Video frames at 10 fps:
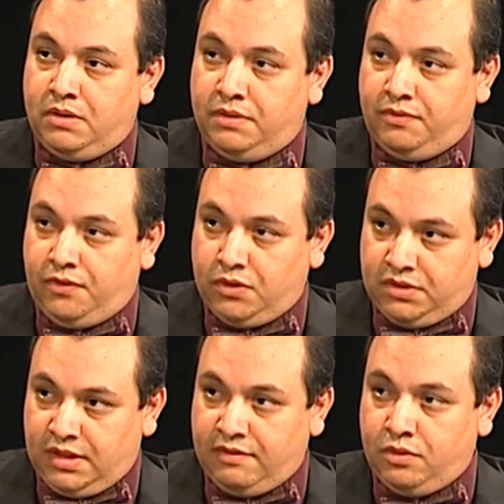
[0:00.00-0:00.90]
on the
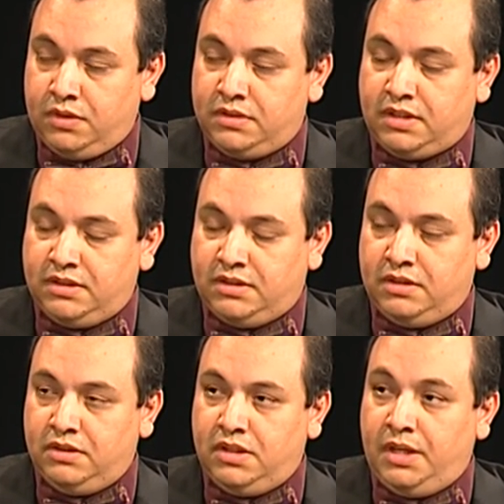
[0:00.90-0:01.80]
first level is
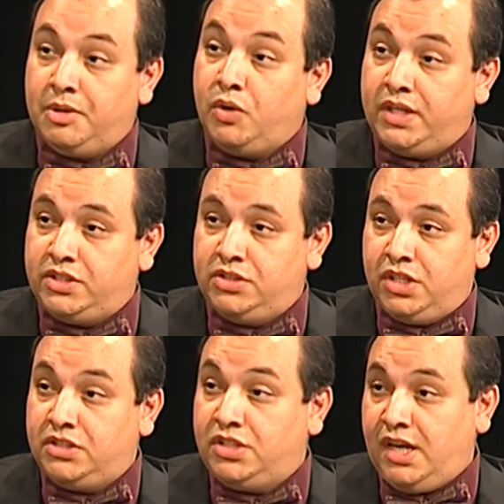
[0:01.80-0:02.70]
considered the immigration
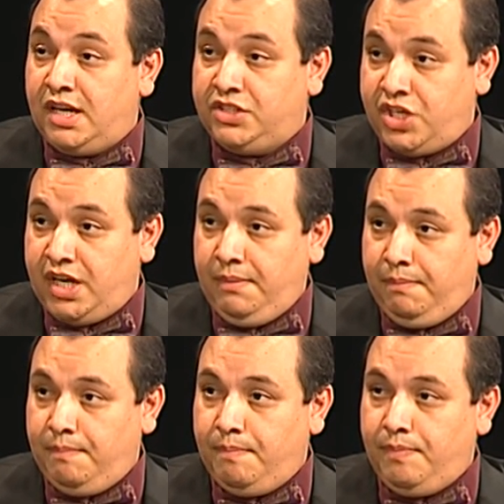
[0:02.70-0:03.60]
judge, the IJ.
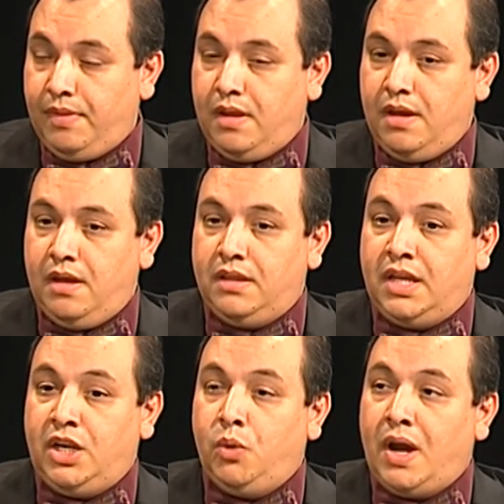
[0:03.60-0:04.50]
Okay.
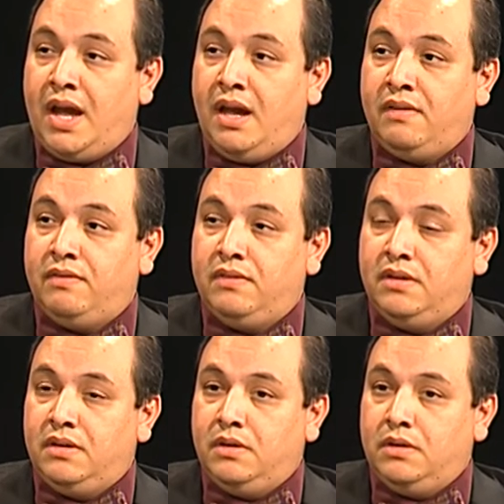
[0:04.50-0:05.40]
Then you have
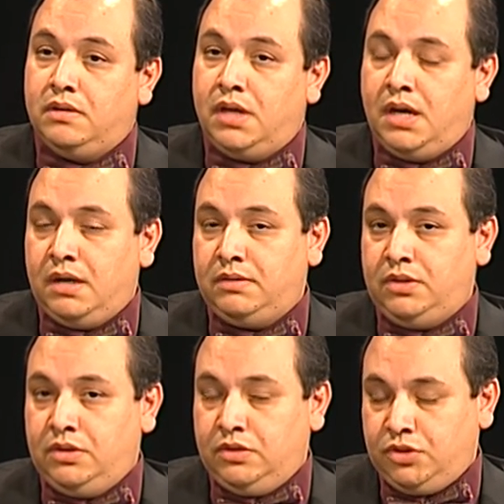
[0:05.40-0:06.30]
uh,
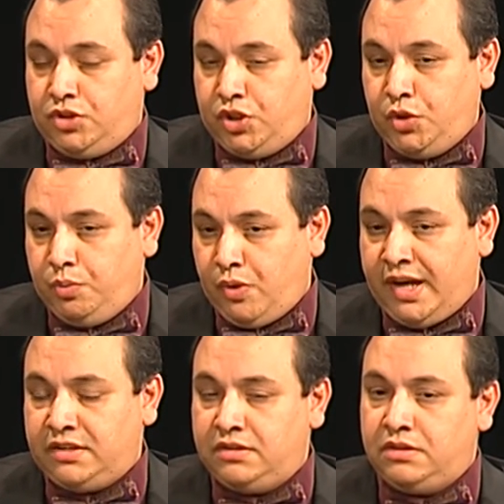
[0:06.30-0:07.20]
there's two
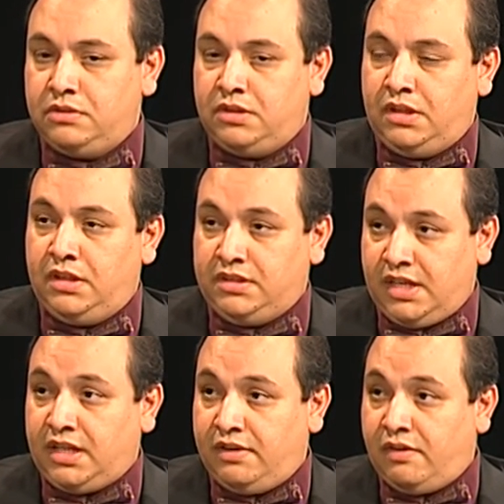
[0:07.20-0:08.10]
branches. There's the
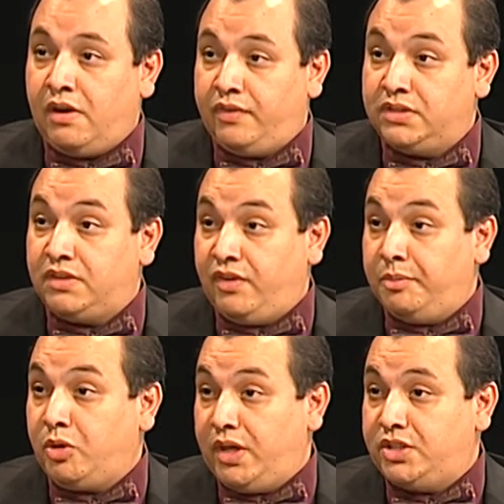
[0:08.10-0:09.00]
executive office of
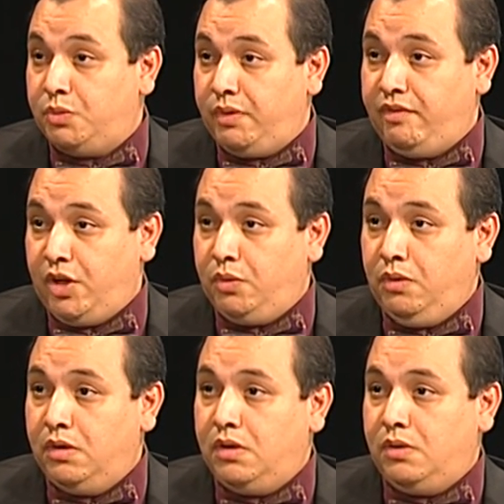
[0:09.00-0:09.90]
immigration review,
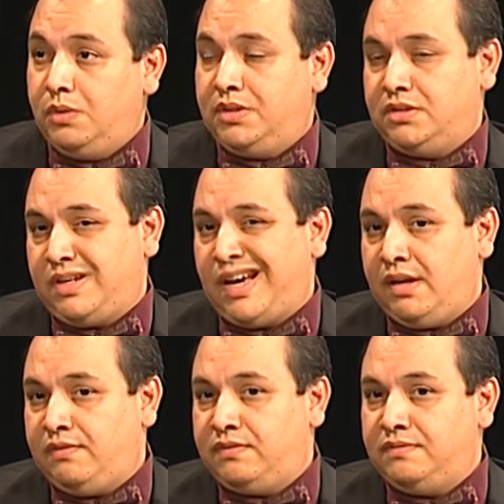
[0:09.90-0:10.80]
mm -hmm. which is
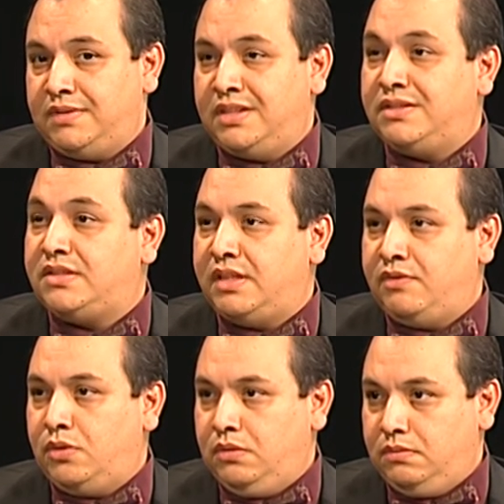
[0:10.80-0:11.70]
kind of a
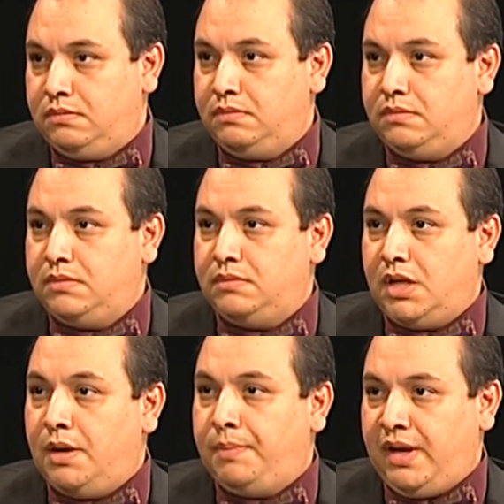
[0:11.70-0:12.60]
civil
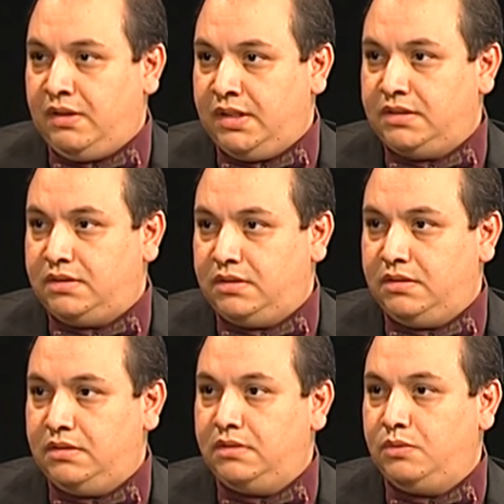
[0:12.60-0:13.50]
appellate
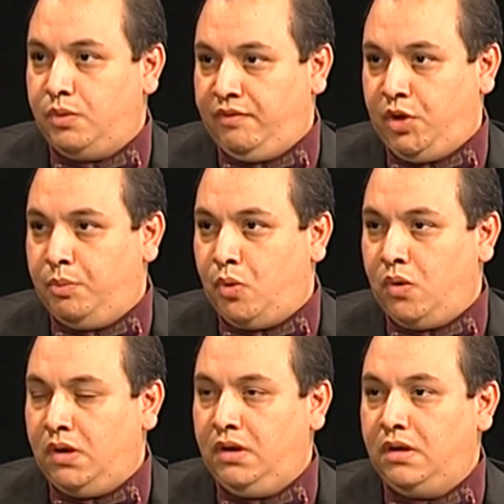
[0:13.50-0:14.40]
review
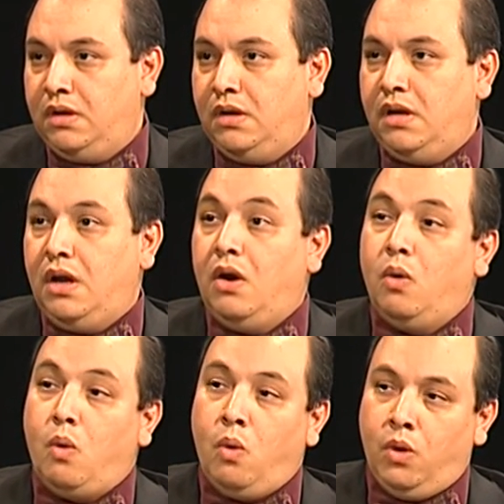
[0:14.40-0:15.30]
board, mm-hmm.
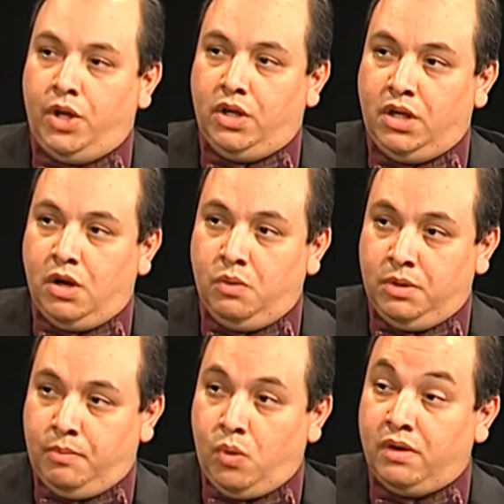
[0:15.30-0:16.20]
or could go with
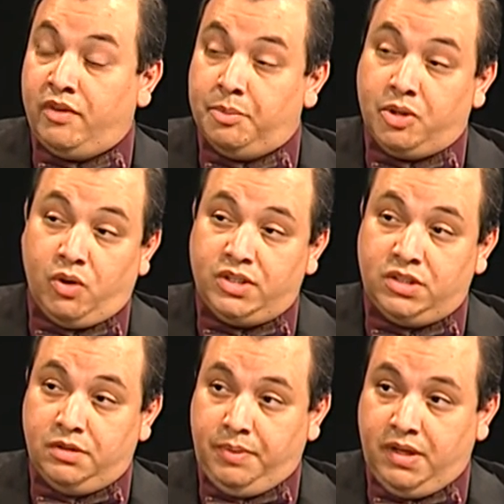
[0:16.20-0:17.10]
the board of
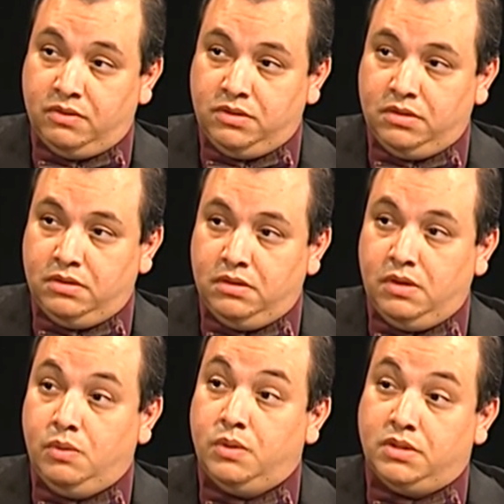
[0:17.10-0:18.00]
immigration appeals,
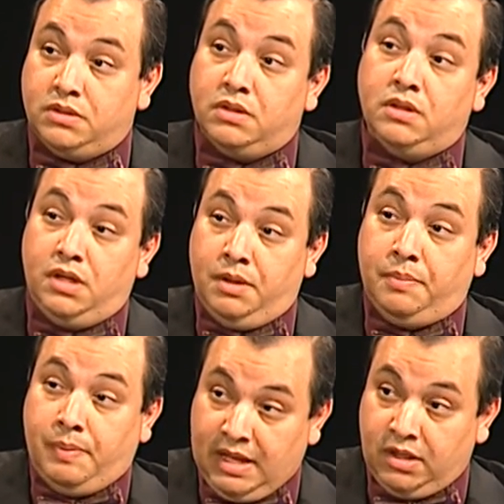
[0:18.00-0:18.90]
okay. which is an
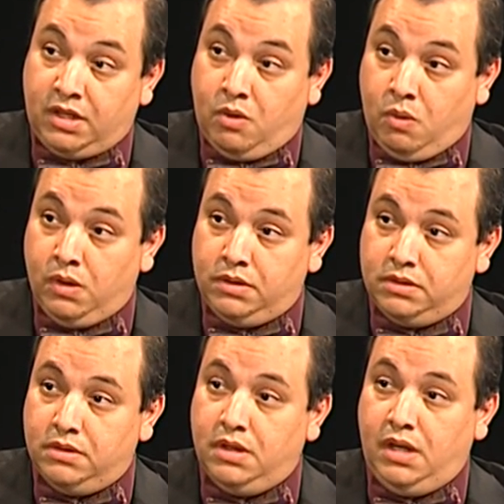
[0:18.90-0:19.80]
appellate
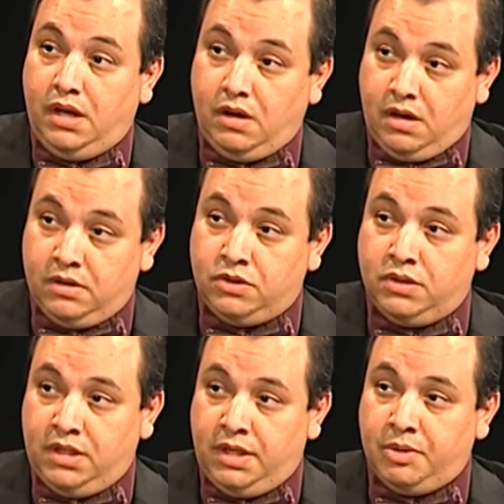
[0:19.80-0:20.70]
court under
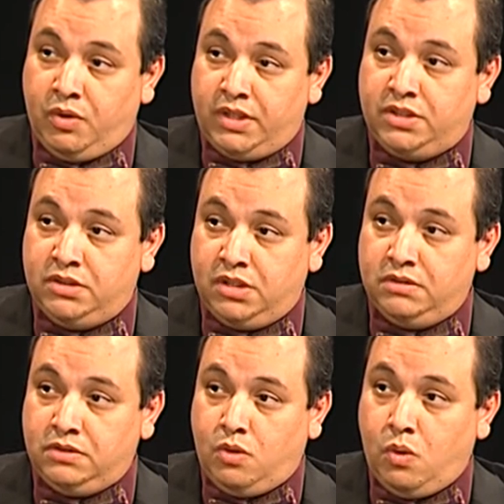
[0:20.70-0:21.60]
the immigration
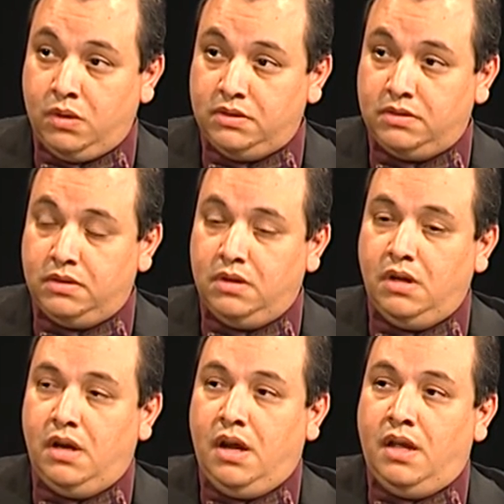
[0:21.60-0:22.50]
courts.
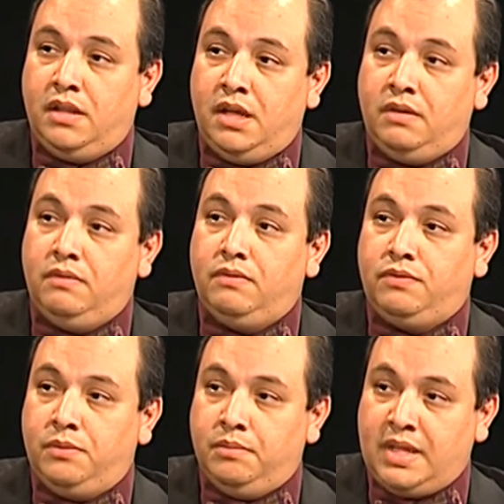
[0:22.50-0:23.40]
And then
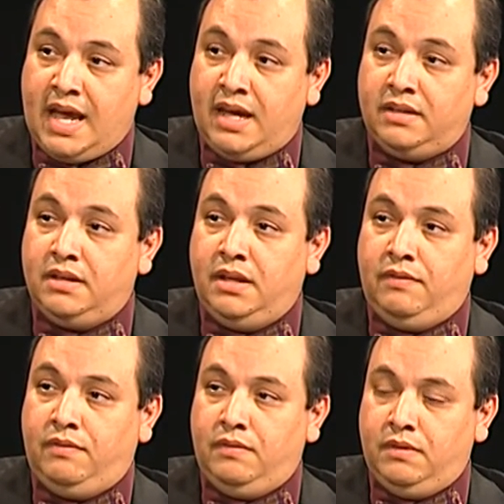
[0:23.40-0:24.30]
from that,
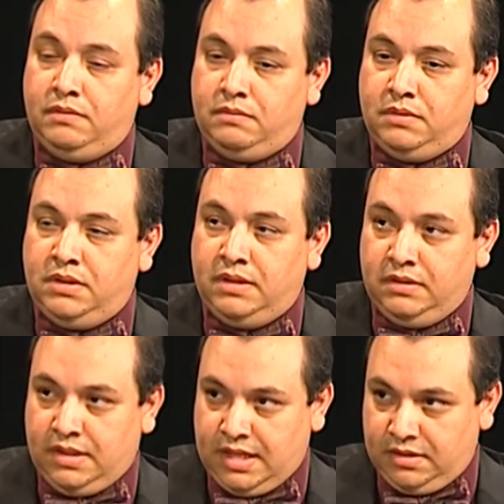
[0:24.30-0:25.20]
if, then,
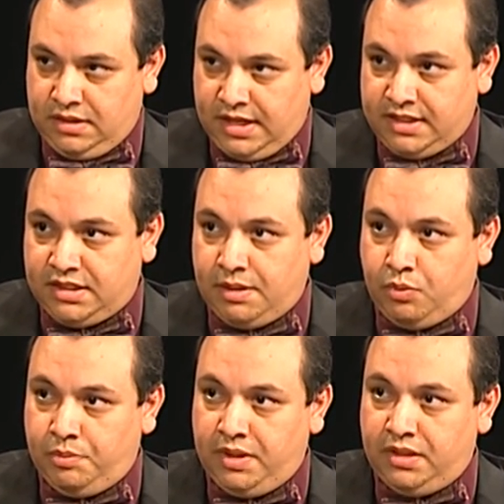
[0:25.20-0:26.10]
then the next
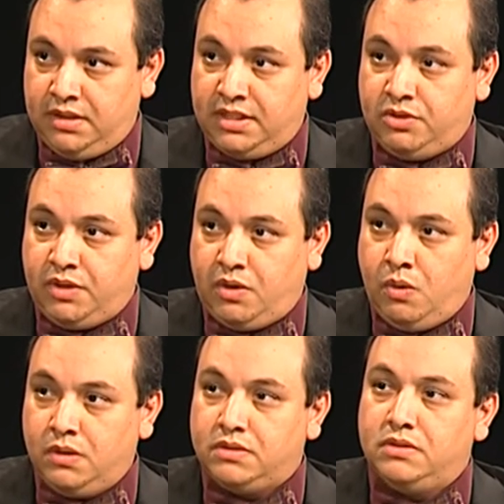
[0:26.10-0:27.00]
step would be the district
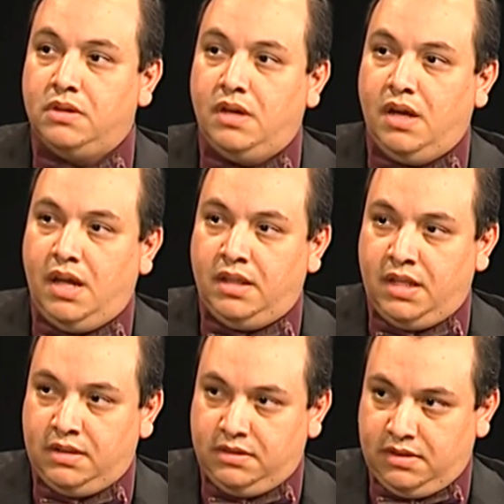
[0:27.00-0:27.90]
courts and
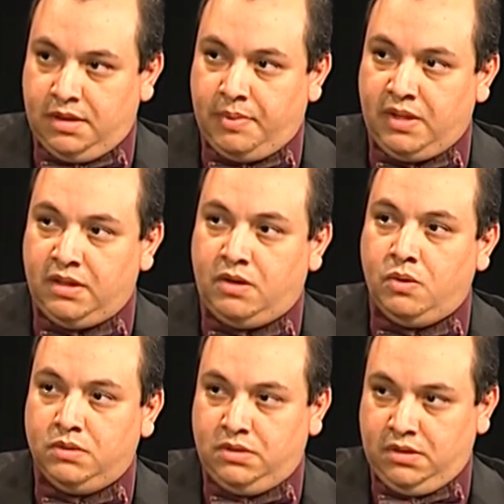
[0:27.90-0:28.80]
then appellate
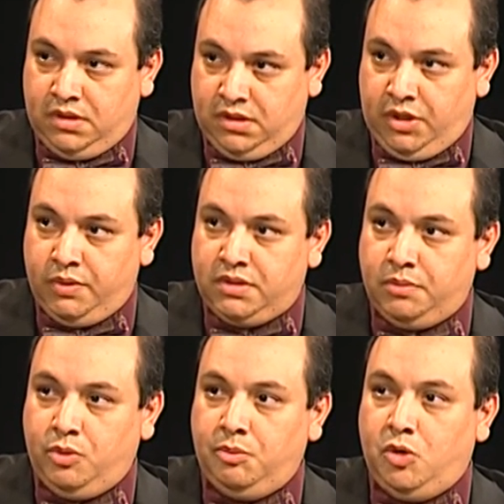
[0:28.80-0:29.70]
courts and then the U.S.
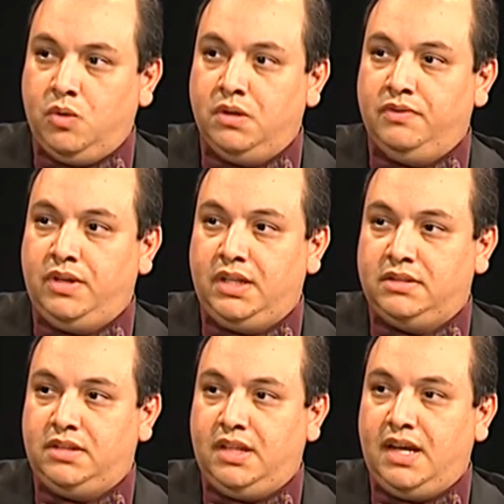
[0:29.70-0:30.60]
Supreme Court if it
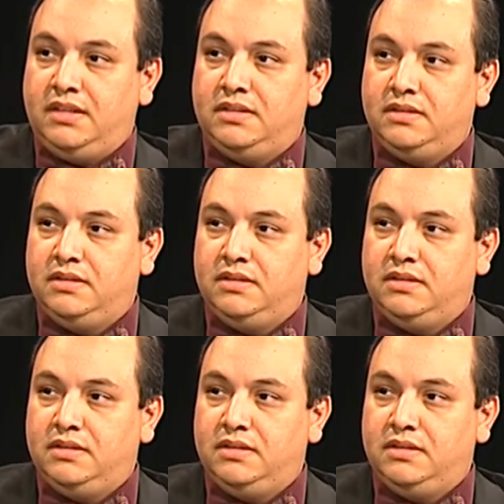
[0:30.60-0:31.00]
gets to that.